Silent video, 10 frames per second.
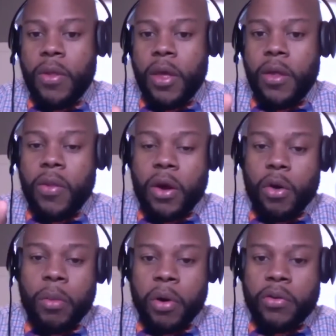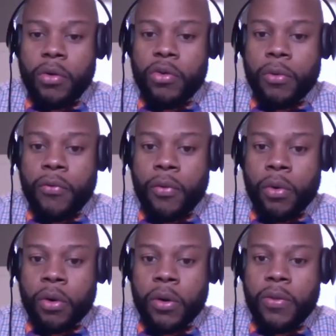Now, remember I told you
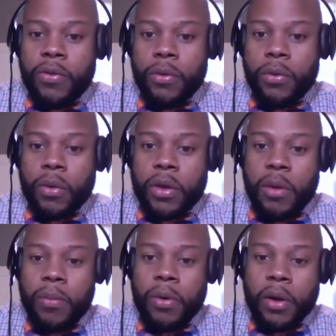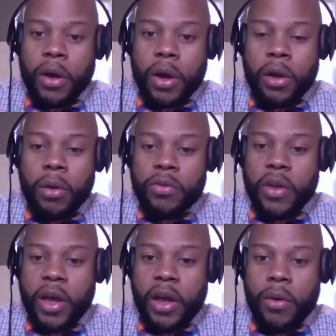before to keep a close
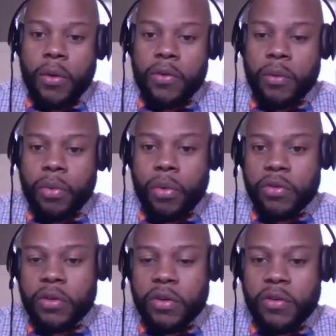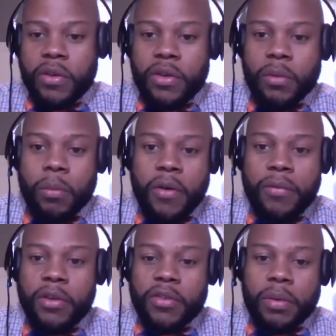eye on this important statistic, the
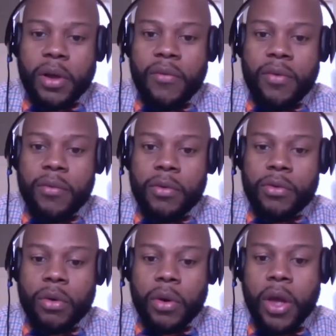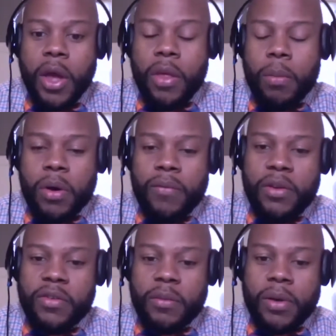monthly supply of inventory. The monthly
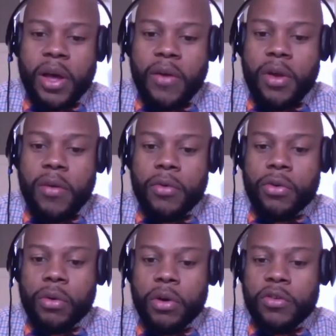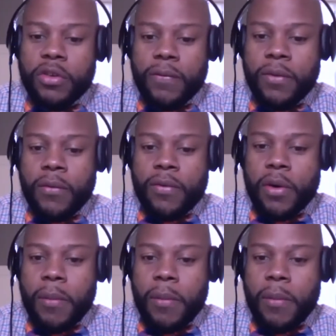supply of inventory shifted from